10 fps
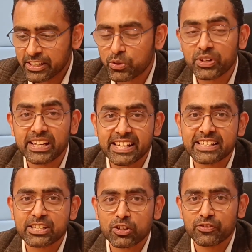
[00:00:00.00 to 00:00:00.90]

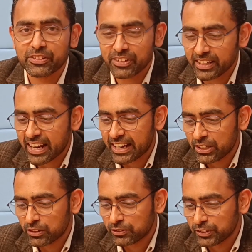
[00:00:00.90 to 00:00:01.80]
releases of different
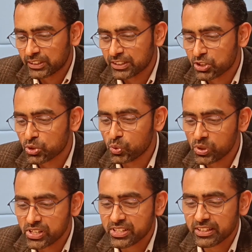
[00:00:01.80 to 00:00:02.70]
kind of
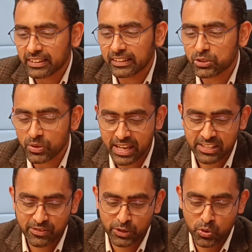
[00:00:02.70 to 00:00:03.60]
schools. So
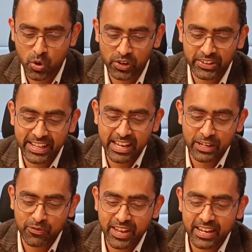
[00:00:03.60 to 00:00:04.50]
as you already
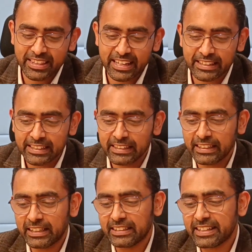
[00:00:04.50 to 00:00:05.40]
are aware that
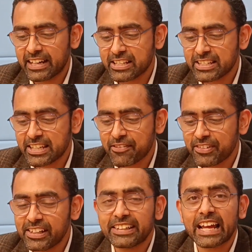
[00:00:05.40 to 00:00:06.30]
there are
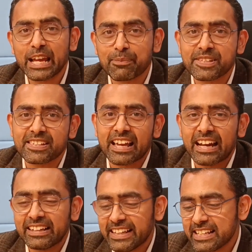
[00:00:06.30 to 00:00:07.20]
several types
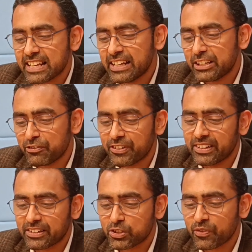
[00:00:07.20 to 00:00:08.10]
and these are
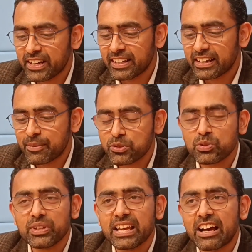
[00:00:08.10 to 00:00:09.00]
different. So when it
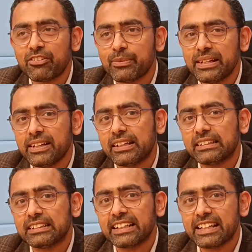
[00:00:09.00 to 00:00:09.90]
comes to the government,
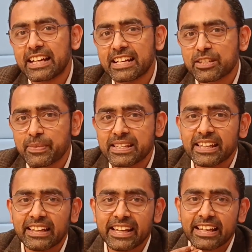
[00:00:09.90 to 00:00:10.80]
it's
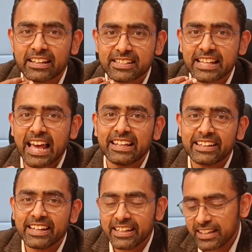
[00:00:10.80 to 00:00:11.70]
basically a
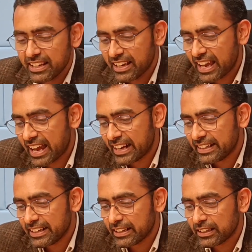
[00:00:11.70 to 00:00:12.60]
salary.
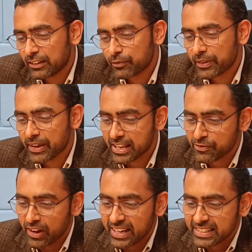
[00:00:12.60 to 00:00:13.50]
And
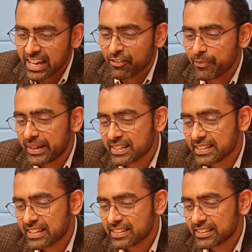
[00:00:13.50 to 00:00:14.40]
as far as government
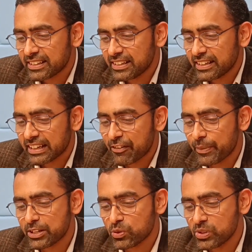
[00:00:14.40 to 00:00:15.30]
is concerned,
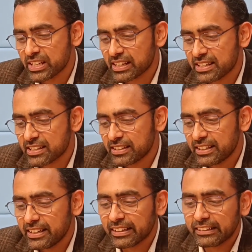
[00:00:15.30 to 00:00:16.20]
government schools are
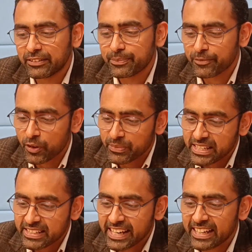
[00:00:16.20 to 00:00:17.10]
concerned, from
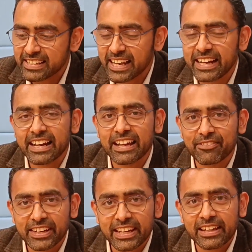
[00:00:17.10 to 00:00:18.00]
the state side,
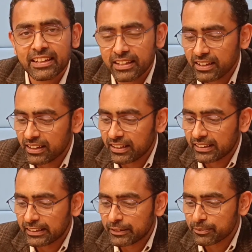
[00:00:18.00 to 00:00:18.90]

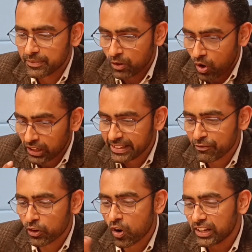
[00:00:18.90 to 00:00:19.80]
for all
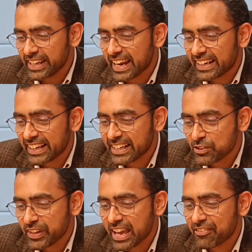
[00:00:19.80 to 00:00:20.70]
the
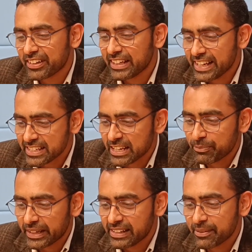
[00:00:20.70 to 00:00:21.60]
categories we have released
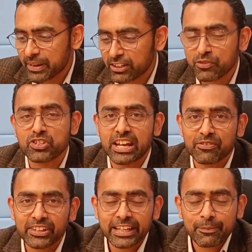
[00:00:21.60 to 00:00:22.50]
up till the month of
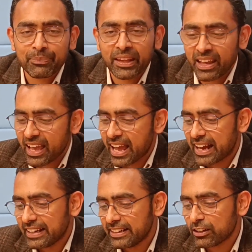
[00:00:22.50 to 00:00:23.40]
January.
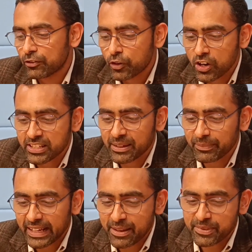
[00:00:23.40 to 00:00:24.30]
And of course,
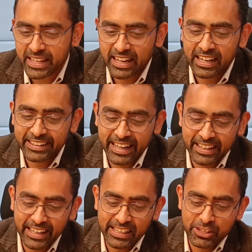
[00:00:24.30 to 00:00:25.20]
sometimes there are
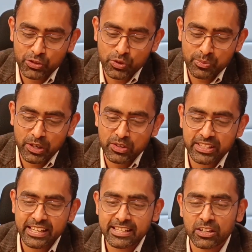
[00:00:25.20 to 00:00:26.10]
technical issues
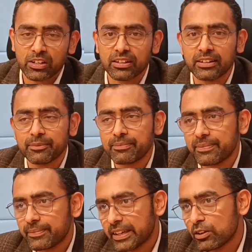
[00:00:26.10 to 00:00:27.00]
because there's
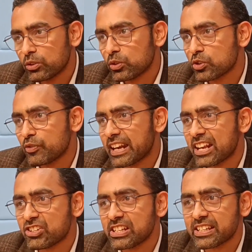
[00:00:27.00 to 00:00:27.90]
those
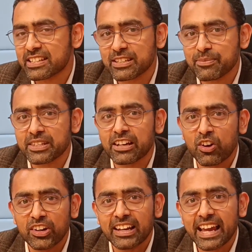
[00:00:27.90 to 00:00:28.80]
financial systems
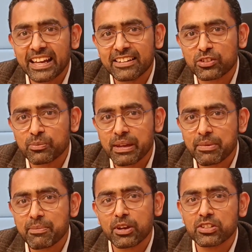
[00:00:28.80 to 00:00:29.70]
are online. So
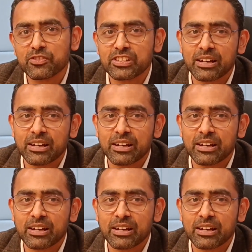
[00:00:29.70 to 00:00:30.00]
maybe because of